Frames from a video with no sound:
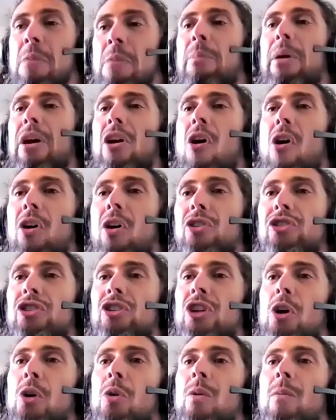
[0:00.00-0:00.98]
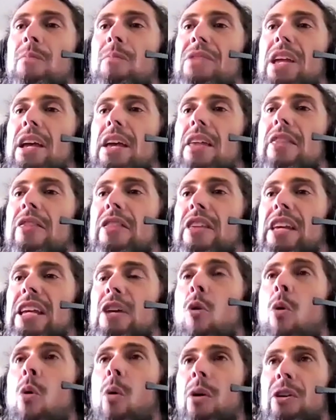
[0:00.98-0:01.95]
but also the
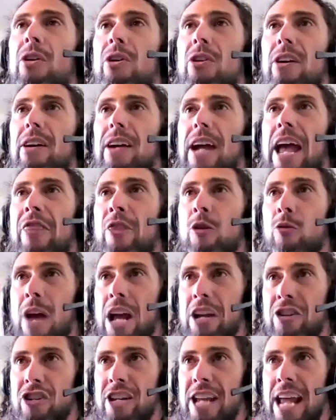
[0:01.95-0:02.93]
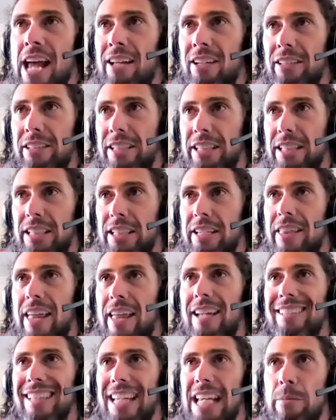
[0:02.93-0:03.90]
order and the rationality that
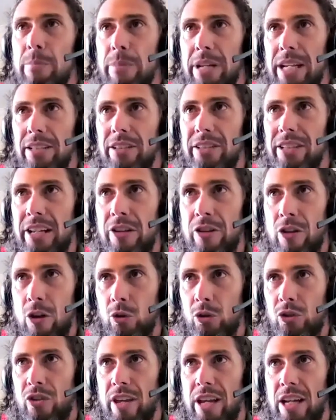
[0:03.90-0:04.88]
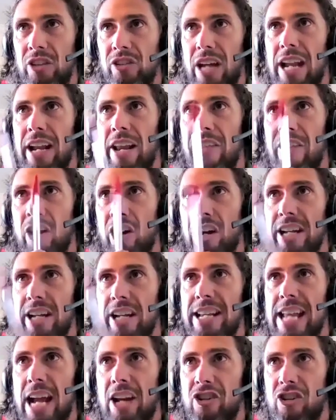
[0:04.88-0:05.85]
is immanent in those things and in their
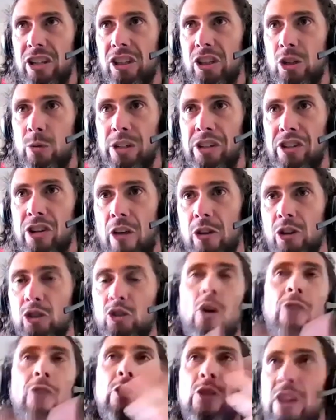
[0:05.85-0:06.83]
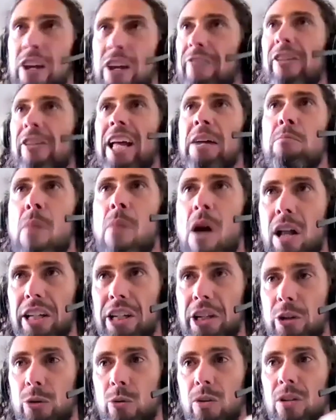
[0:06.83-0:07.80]
connection to each other. So if you think of like a
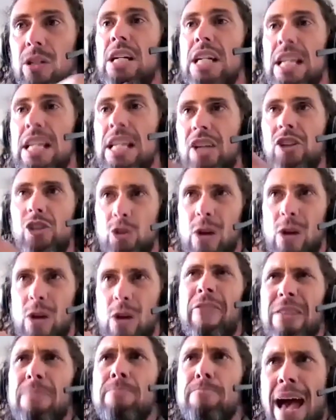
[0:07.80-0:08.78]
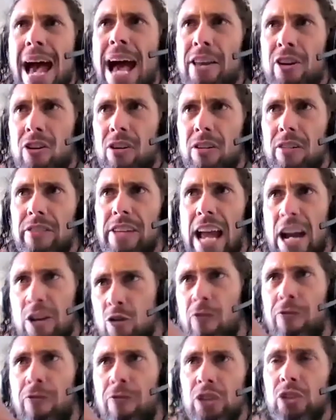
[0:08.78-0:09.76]
molecule, yes, you have the matter, the
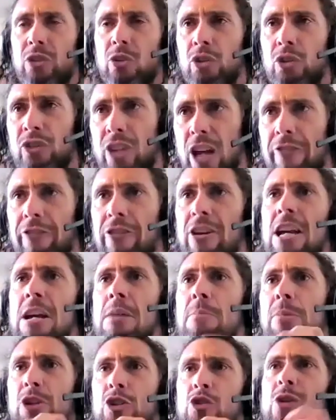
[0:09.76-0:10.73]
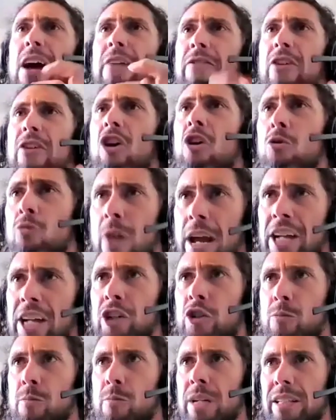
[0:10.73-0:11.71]
actual physical stuff, but you have their
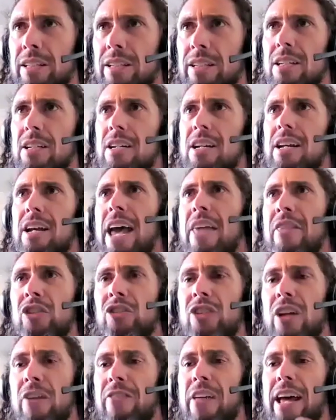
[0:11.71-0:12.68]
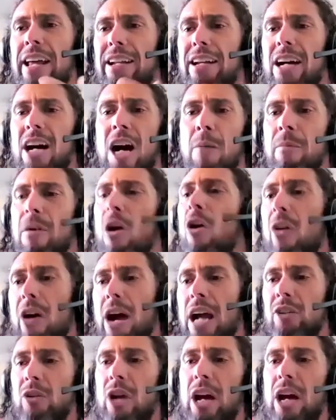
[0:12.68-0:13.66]
arrangement and the stuff that, um, or
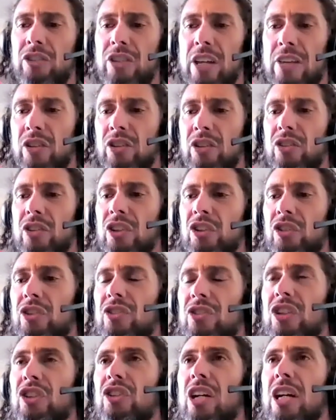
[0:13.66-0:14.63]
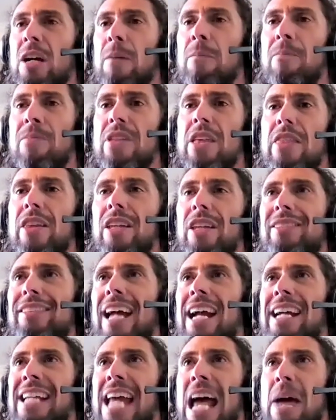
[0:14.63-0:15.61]
I, I say this, this, this, um, this
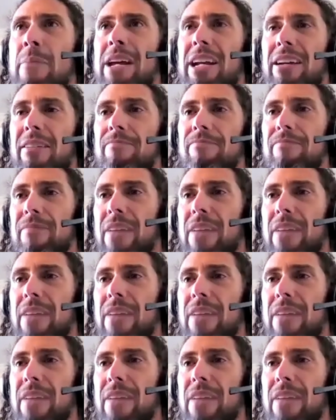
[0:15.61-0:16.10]
dynamic